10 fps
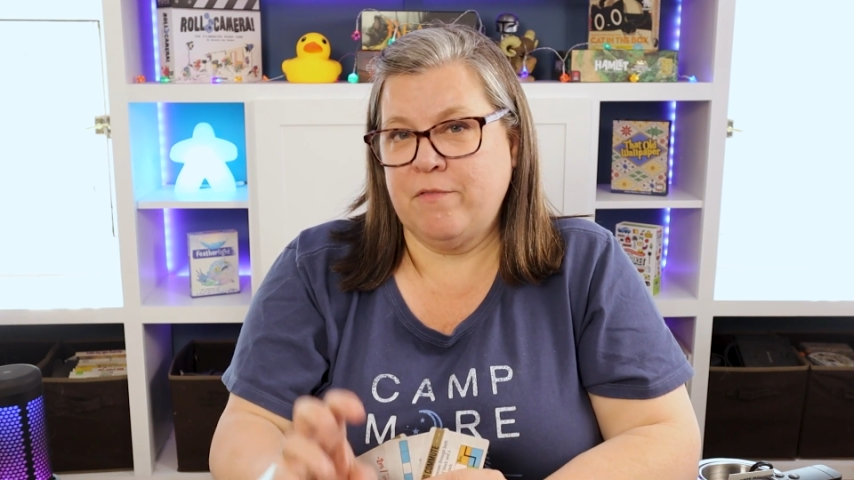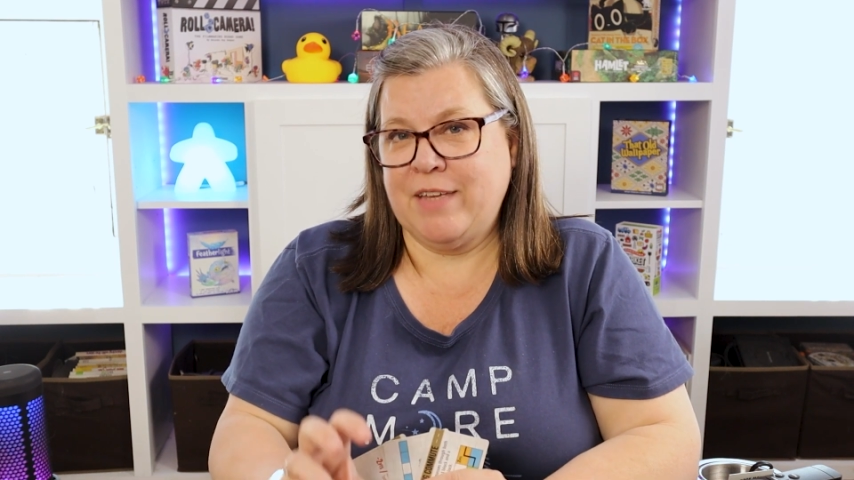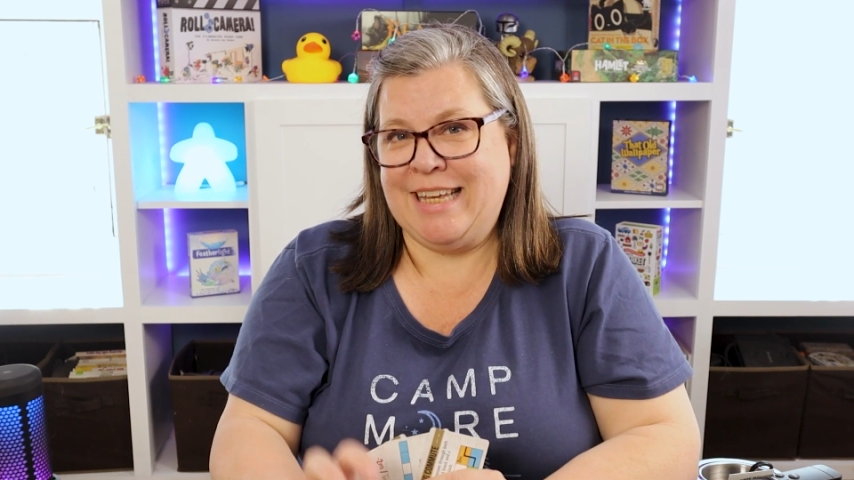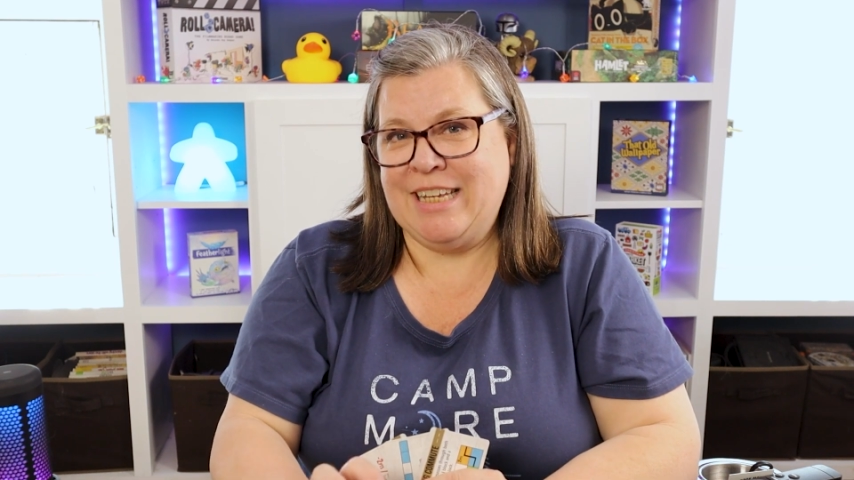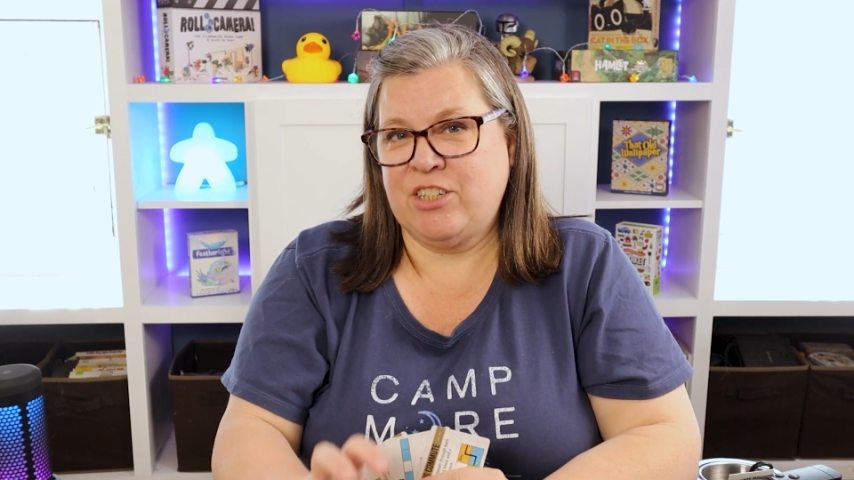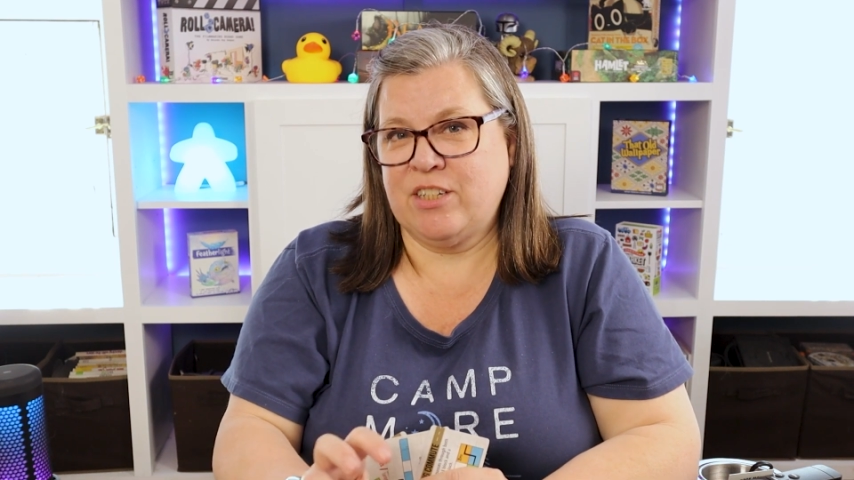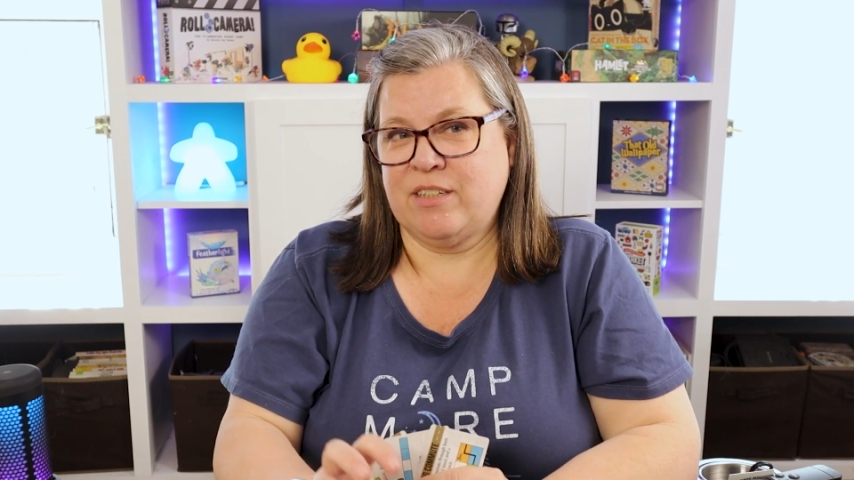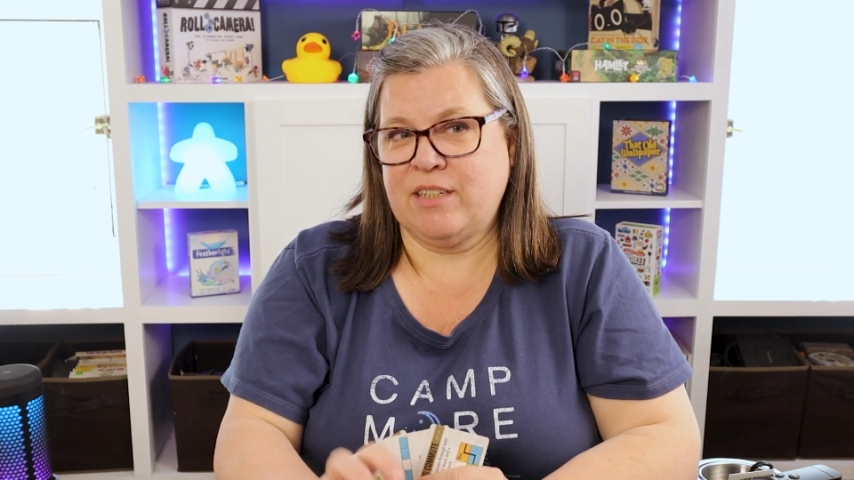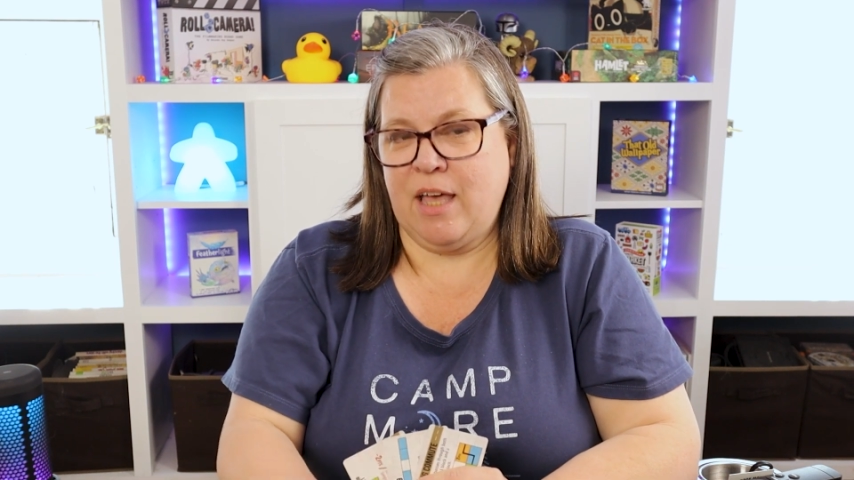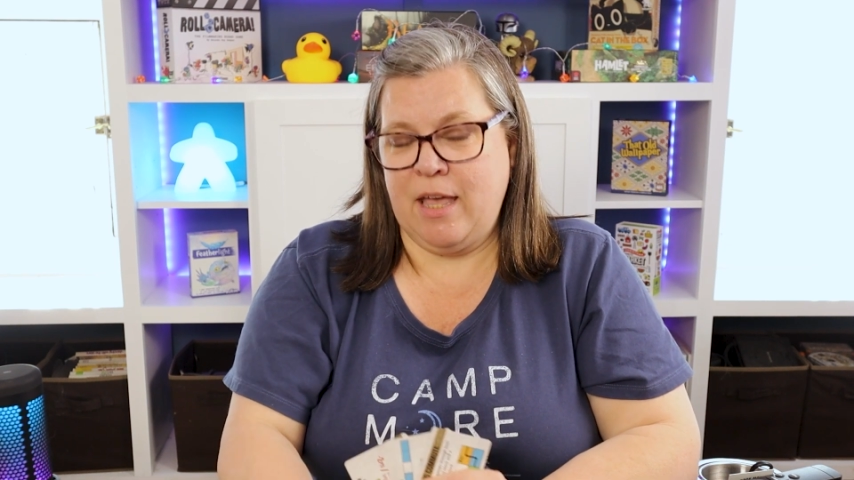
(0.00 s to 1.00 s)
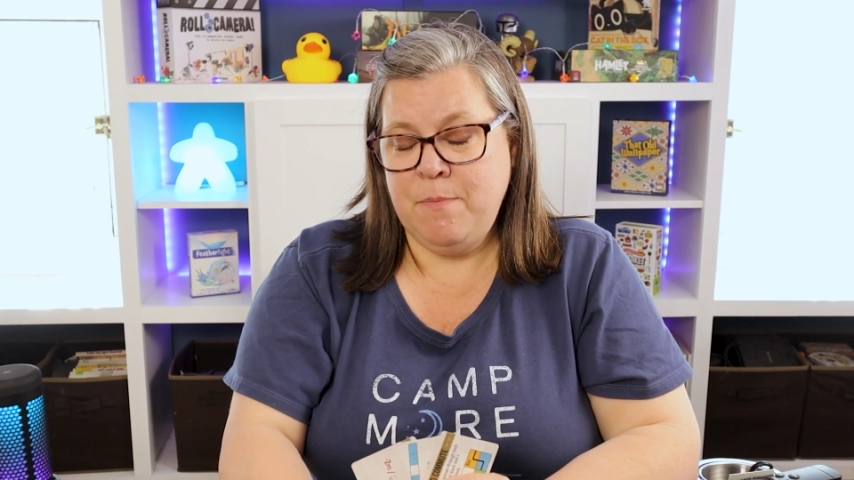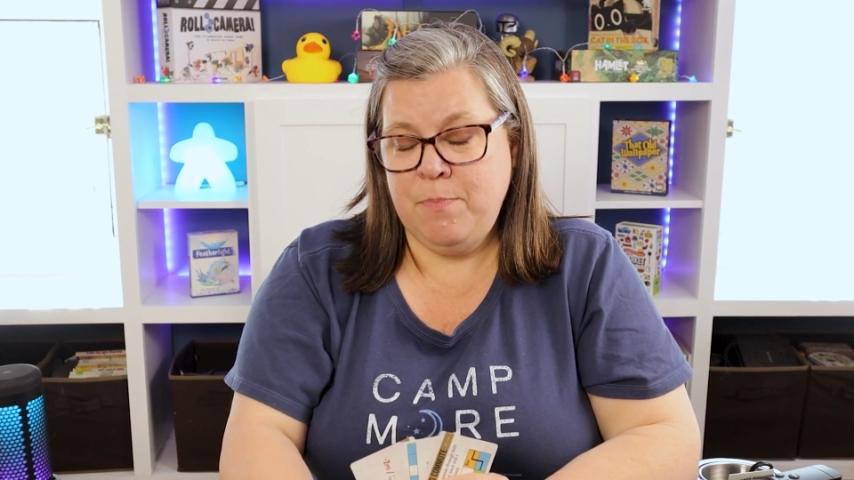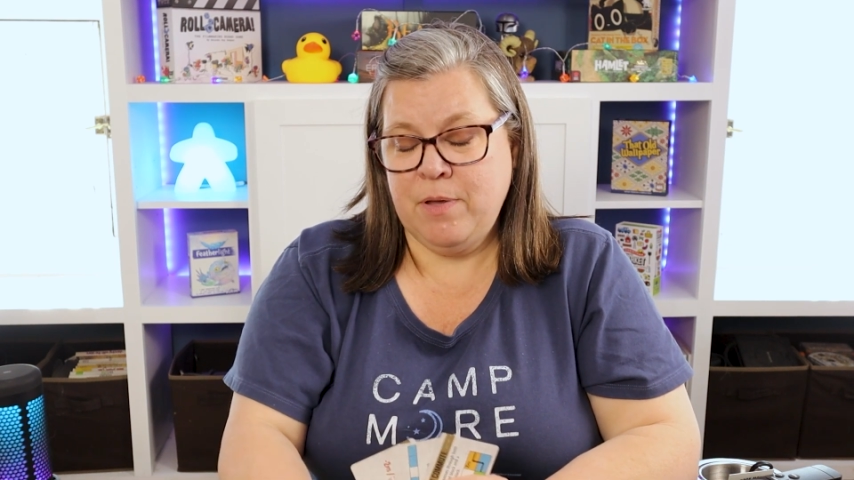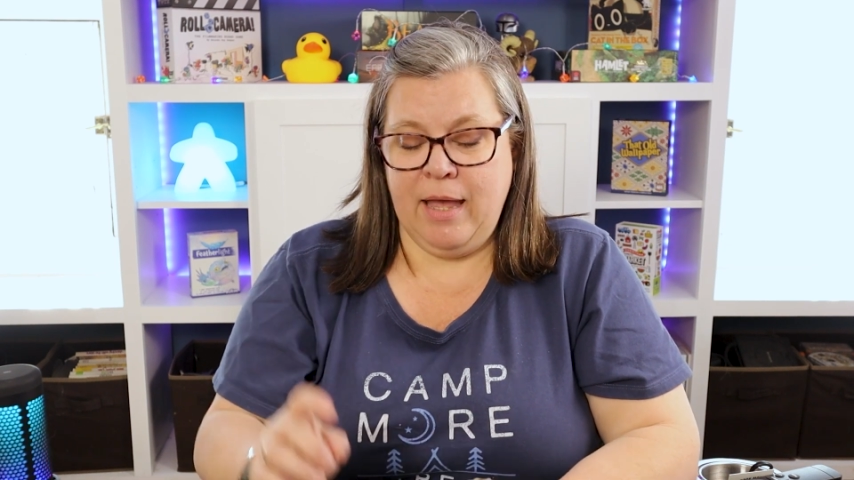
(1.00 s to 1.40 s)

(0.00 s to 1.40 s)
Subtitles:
of each type,